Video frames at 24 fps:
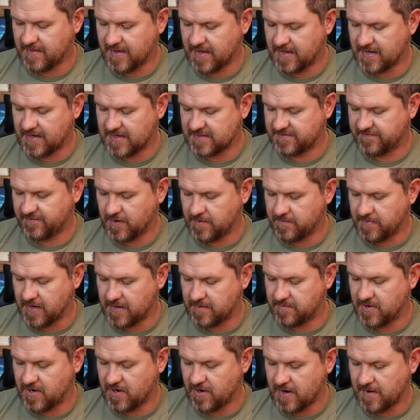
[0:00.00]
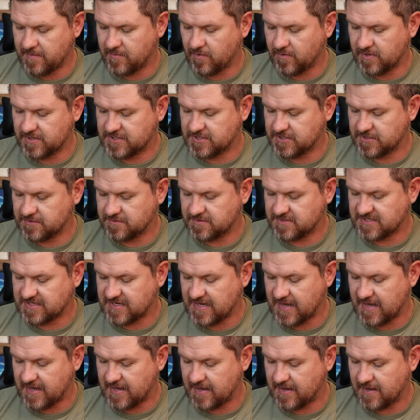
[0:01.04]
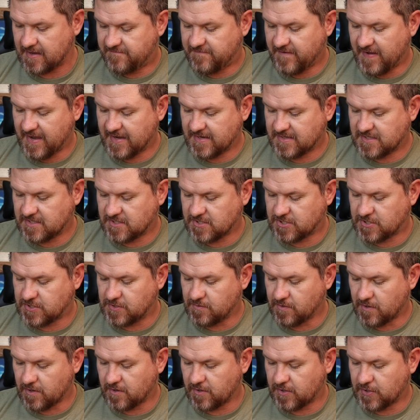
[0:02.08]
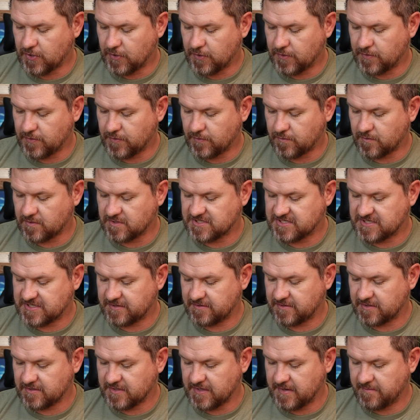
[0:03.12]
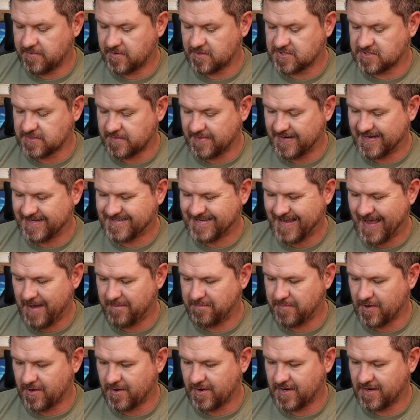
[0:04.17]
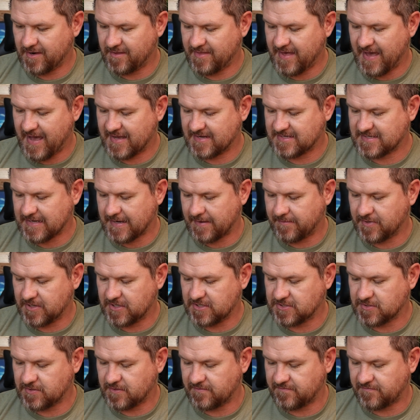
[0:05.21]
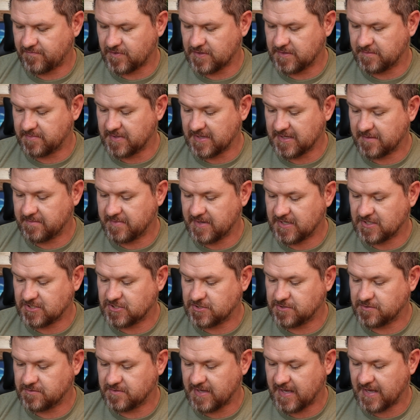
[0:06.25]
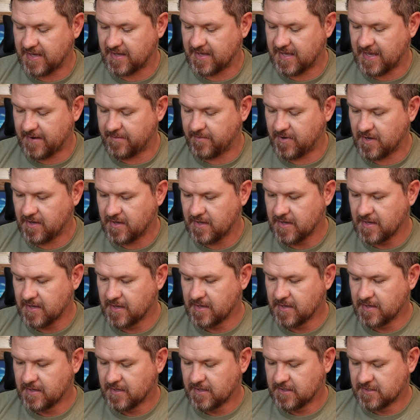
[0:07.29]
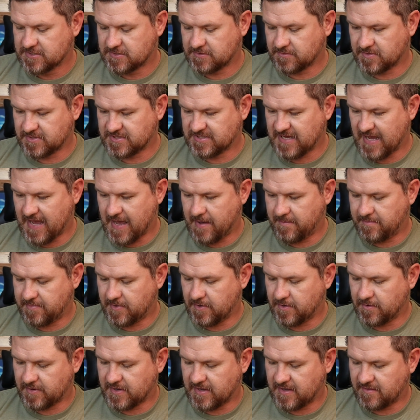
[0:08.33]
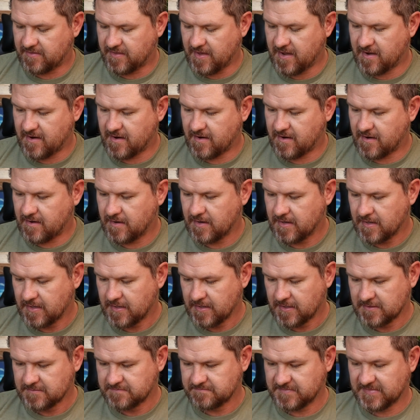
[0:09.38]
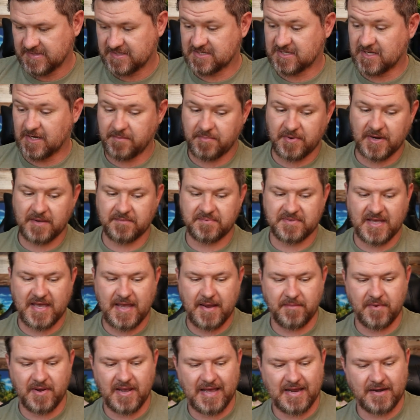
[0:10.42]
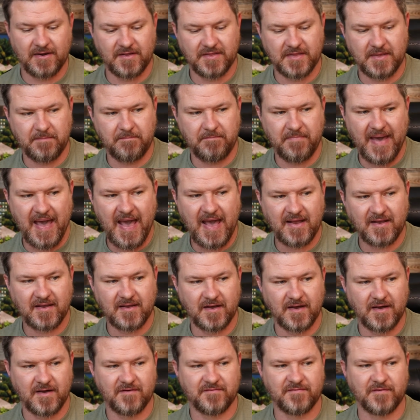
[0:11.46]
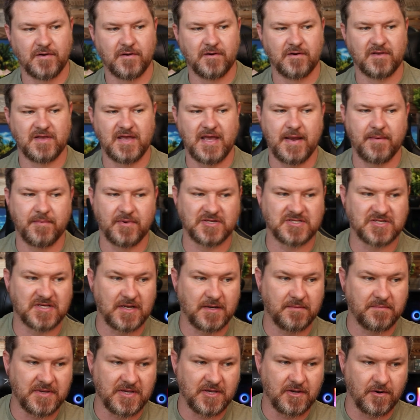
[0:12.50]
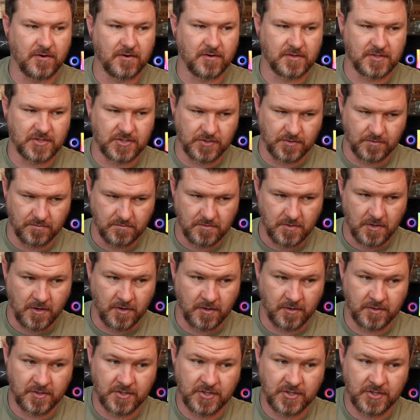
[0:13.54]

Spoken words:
then at the very bottom here, I'm going to say, find QR code or serial number. So I'm gonna tap on that. I'm gonna do it for the Blink Mini 2K camera. So we'll tap okay there. It's gonna bring up the camera, and on the back of our camera is gonna be our QR